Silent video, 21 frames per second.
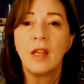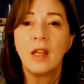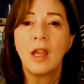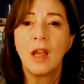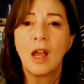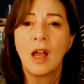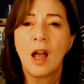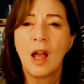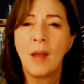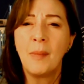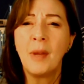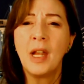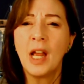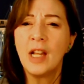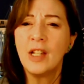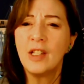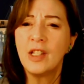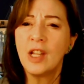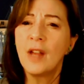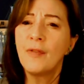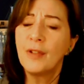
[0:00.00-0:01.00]
yeah, I mean, I
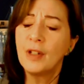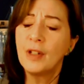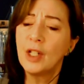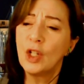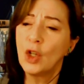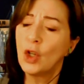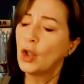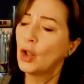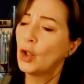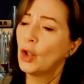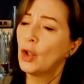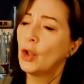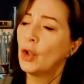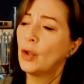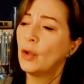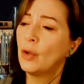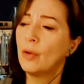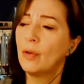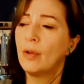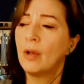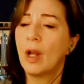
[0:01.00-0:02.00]
definitely
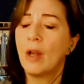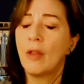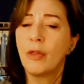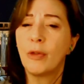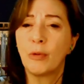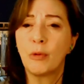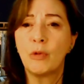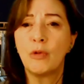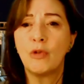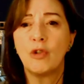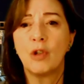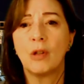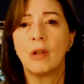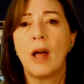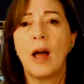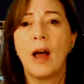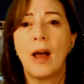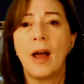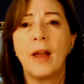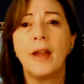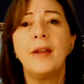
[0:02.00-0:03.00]
heard through
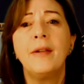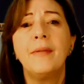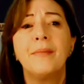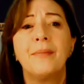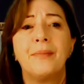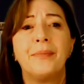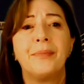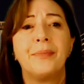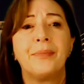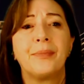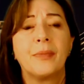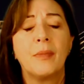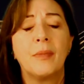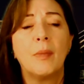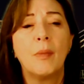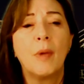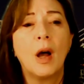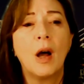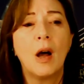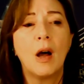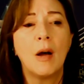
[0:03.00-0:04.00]
July,
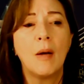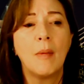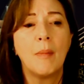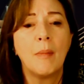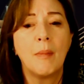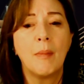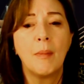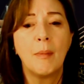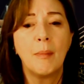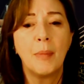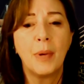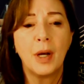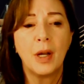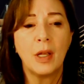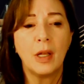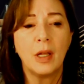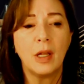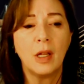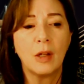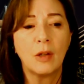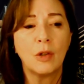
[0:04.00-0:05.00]
um, but
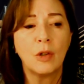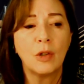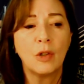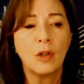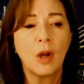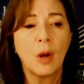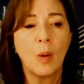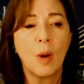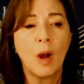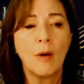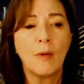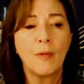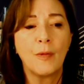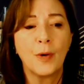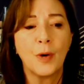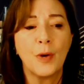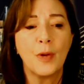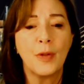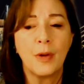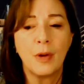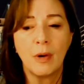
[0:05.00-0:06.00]
it could go out
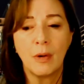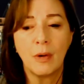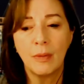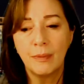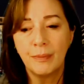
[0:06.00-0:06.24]
further.